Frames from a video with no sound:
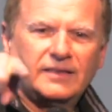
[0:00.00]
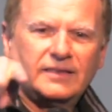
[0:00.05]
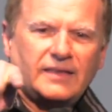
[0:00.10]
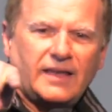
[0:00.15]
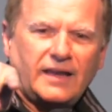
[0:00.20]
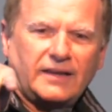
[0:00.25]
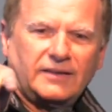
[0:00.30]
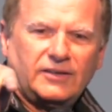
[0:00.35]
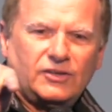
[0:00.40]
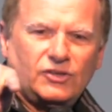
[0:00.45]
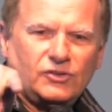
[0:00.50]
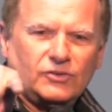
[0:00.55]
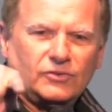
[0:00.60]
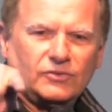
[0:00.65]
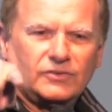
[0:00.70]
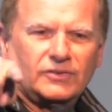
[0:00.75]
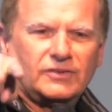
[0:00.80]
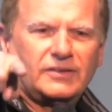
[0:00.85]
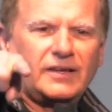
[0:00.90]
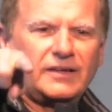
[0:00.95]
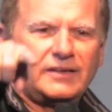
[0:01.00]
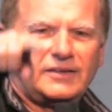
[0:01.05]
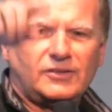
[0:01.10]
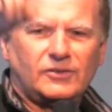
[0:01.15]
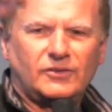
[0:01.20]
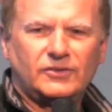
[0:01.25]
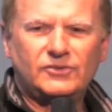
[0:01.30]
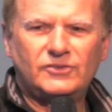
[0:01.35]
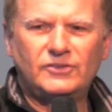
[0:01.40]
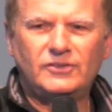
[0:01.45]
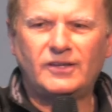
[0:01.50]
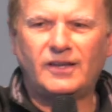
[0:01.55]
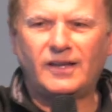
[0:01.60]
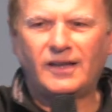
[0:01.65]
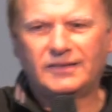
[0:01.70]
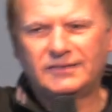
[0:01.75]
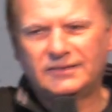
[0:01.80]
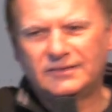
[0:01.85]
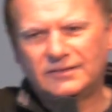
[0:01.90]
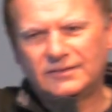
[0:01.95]
Thank you. Thank you. I see your
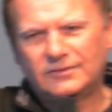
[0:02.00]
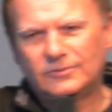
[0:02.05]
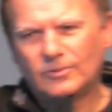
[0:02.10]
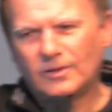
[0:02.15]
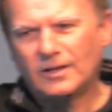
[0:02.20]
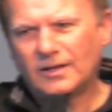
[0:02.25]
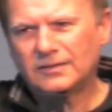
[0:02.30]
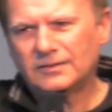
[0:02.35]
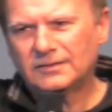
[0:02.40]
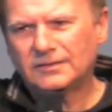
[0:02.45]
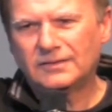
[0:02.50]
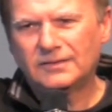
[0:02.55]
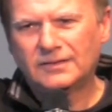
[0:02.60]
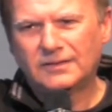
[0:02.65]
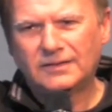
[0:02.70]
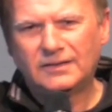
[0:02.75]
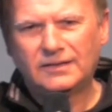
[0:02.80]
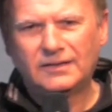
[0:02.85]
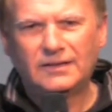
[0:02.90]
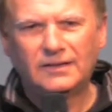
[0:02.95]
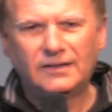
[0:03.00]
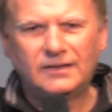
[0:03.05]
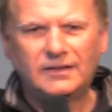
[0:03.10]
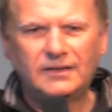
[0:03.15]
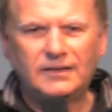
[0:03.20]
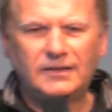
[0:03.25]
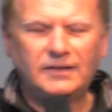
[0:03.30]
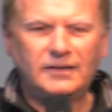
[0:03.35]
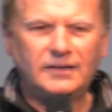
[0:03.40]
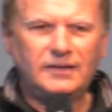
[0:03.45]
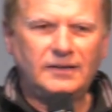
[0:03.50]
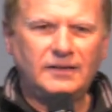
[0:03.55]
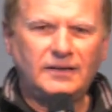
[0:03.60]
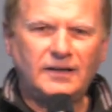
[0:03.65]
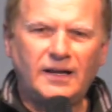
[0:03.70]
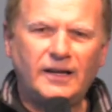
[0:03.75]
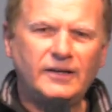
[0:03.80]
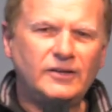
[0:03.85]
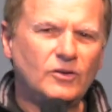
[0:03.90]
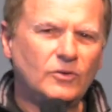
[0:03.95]
hands as well.
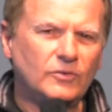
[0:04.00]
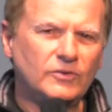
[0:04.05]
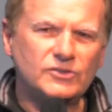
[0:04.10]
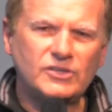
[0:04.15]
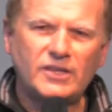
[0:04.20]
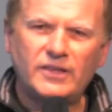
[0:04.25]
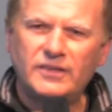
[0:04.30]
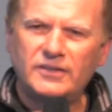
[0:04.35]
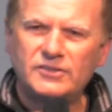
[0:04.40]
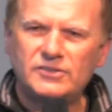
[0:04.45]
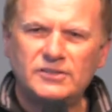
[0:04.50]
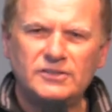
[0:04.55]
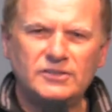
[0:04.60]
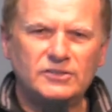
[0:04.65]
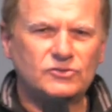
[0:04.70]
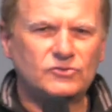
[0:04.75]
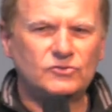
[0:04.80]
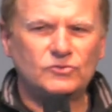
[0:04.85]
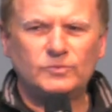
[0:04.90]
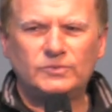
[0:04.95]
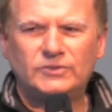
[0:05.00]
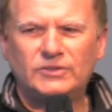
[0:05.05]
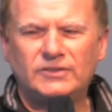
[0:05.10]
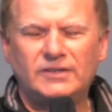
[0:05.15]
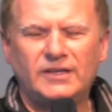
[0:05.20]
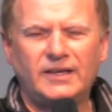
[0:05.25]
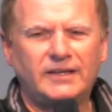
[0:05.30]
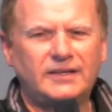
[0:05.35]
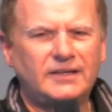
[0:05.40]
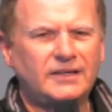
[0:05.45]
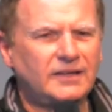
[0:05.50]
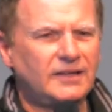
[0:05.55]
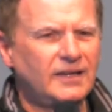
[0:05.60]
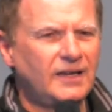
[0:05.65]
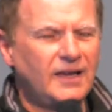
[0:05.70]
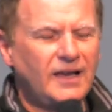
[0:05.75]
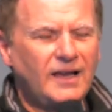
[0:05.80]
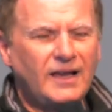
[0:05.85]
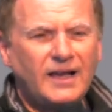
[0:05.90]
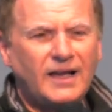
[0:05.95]
I know there's others in this room today.
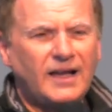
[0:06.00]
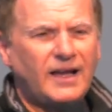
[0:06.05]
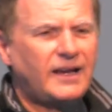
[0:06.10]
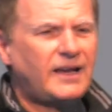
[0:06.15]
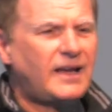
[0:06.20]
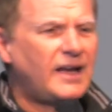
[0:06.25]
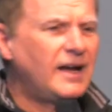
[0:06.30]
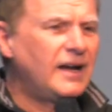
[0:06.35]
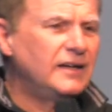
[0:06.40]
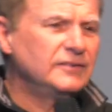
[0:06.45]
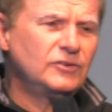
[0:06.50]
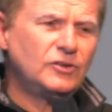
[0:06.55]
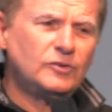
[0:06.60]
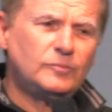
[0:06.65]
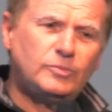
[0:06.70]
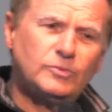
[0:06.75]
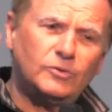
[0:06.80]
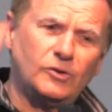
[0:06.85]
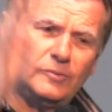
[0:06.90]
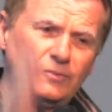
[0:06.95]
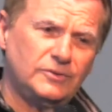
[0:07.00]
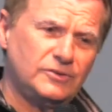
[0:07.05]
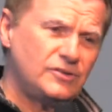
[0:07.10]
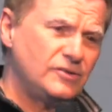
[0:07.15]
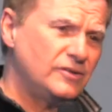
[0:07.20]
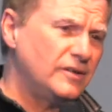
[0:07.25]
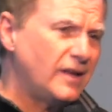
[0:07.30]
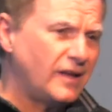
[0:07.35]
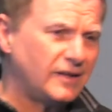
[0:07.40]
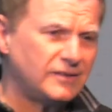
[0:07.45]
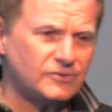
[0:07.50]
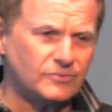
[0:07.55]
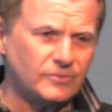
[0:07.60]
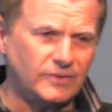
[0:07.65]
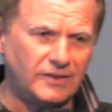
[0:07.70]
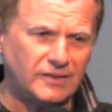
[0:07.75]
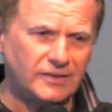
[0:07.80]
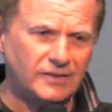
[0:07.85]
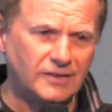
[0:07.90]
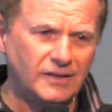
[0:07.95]
I cannot promise you next
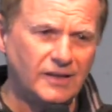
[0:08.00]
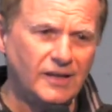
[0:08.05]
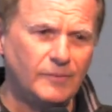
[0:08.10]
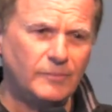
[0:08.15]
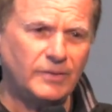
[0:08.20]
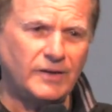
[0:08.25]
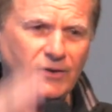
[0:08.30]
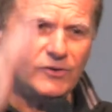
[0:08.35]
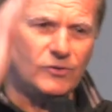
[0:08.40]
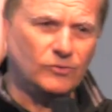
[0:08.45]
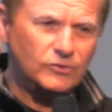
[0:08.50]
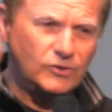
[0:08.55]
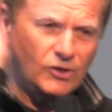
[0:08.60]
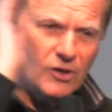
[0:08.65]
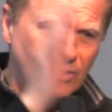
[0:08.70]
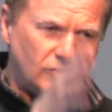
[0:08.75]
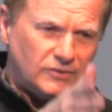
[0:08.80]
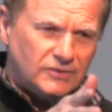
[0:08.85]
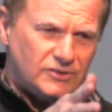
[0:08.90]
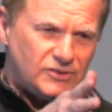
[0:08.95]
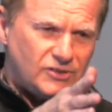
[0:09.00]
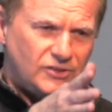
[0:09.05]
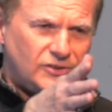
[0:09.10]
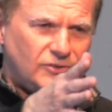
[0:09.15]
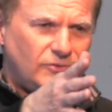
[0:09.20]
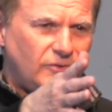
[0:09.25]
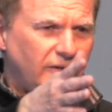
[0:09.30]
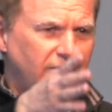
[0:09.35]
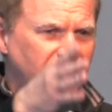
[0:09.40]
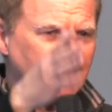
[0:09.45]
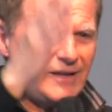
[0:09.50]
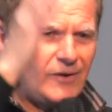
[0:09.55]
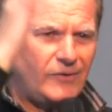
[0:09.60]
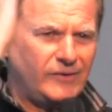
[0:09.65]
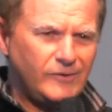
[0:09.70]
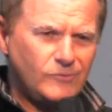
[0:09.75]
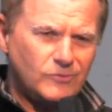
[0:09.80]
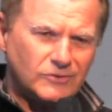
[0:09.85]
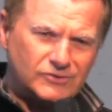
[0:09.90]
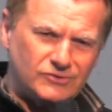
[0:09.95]
week, but I know God is here right now and
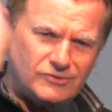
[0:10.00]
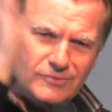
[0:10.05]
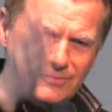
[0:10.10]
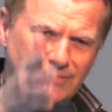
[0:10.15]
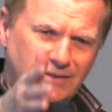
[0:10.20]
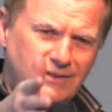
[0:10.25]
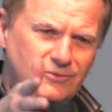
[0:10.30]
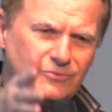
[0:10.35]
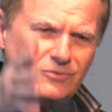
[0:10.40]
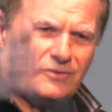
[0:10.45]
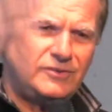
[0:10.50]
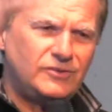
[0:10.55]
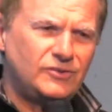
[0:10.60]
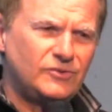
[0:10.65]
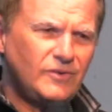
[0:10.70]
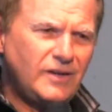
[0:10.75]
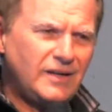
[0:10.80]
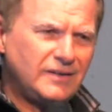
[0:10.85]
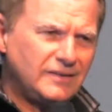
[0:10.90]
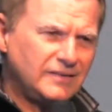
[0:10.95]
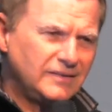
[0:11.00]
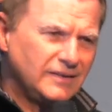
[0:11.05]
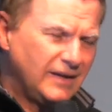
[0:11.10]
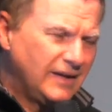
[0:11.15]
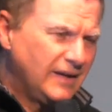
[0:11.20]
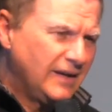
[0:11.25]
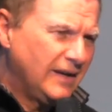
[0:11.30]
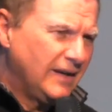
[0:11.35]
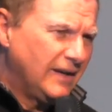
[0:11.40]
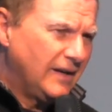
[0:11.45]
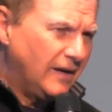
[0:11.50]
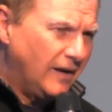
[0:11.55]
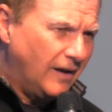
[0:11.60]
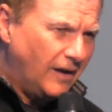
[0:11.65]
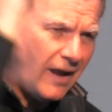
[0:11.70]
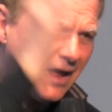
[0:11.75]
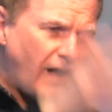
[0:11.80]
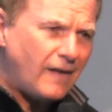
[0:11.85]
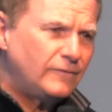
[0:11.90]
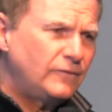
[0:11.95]
he wants to meet with you and
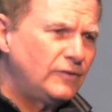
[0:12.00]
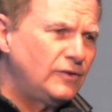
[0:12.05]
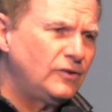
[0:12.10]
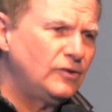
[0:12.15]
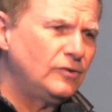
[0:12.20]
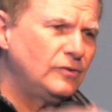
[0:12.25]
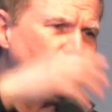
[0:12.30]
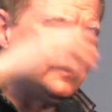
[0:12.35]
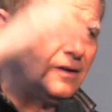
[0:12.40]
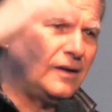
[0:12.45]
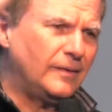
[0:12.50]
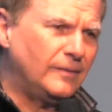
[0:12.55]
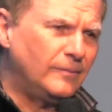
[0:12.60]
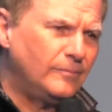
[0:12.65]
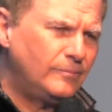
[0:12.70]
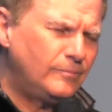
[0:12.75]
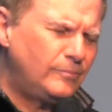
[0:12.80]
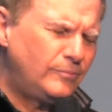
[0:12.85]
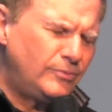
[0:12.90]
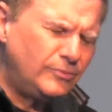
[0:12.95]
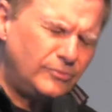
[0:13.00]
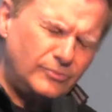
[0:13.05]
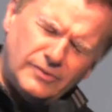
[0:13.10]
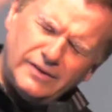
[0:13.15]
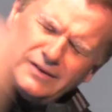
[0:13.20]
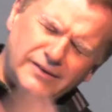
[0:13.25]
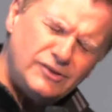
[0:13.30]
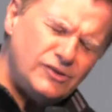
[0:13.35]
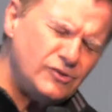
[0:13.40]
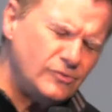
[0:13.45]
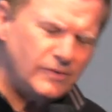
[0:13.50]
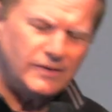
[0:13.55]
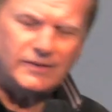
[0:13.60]
love you and bring you